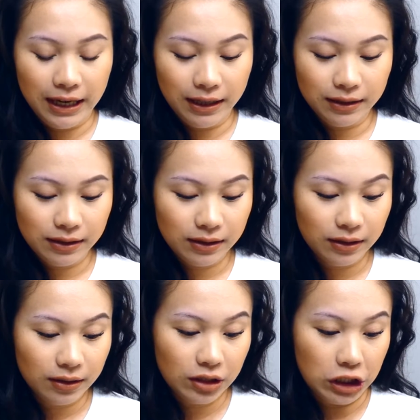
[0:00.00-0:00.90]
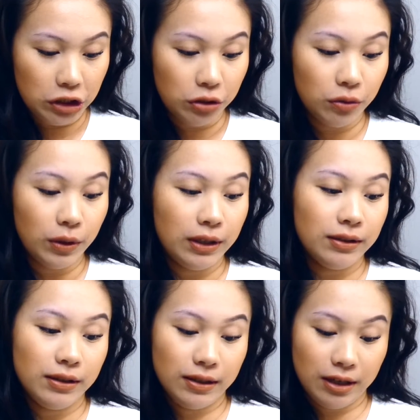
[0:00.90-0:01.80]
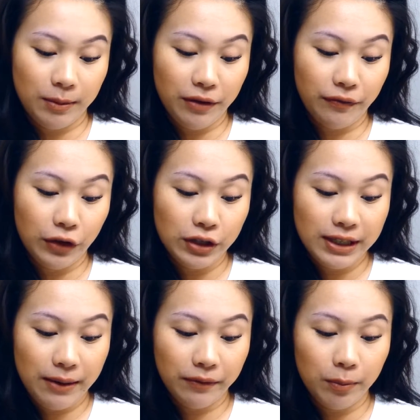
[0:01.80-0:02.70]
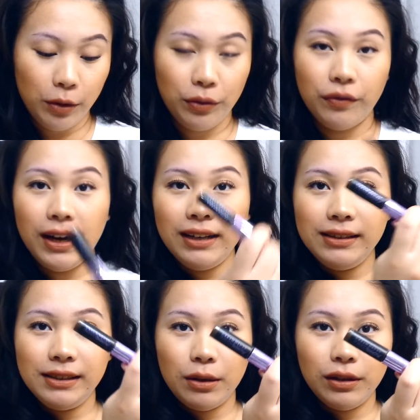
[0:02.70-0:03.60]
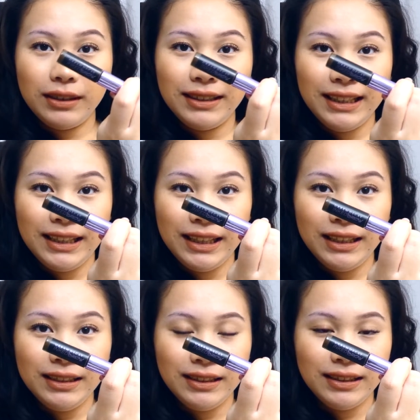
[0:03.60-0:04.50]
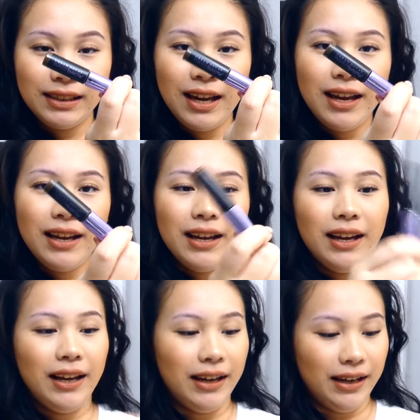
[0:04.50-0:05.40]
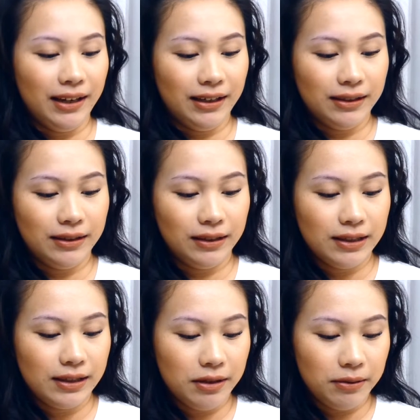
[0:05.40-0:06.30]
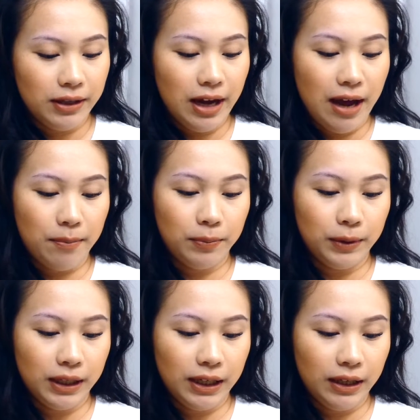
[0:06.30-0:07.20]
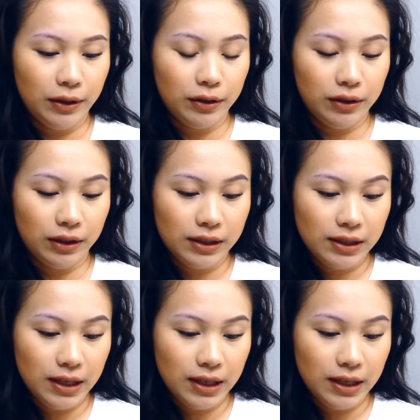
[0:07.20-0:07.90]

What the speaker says: yet, so it's gonna be the first time for both of us, so it looks like this. And let's see what the applicator looks